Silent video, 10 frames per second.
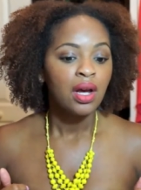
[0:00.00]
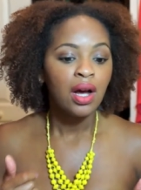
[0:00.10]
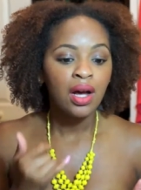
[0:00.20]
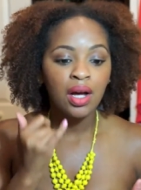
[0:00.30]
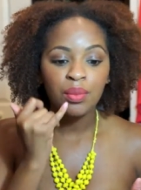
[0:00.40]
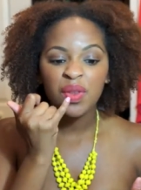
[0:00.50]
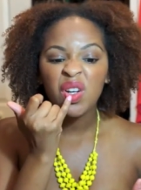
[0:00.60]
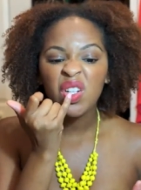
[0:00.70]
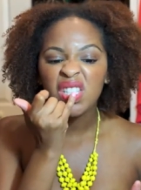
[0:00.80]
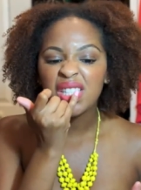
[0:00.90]
Um,
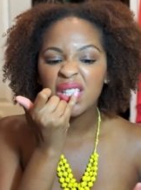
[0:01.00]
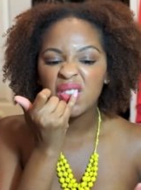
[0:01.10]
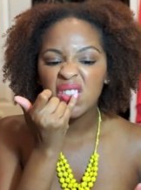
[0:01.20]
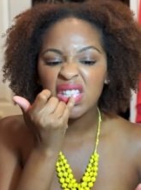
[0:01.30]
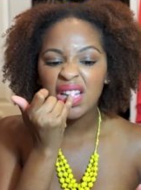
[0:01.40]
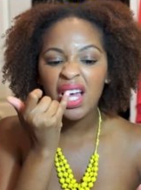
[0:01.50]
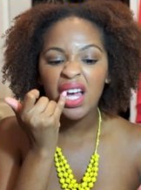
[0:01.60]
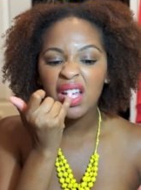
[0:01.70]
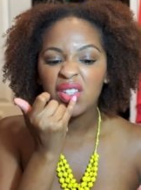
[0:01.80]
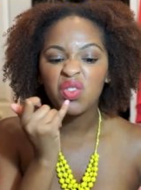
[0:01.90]
there is some
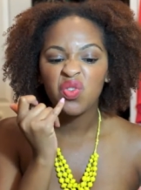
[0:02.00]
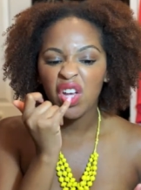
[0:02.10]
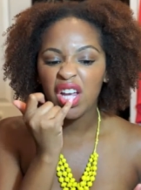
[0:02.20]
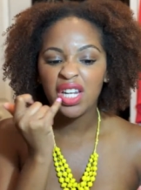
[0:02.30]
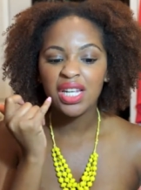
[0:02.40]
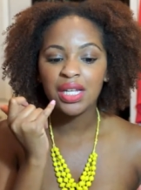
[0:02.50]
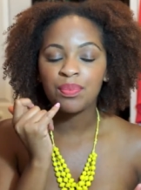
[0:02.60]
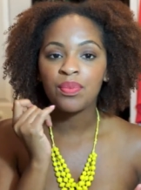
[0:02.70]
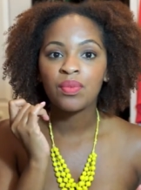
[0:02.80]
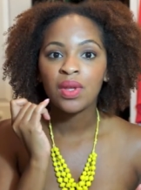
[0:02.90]
slight fading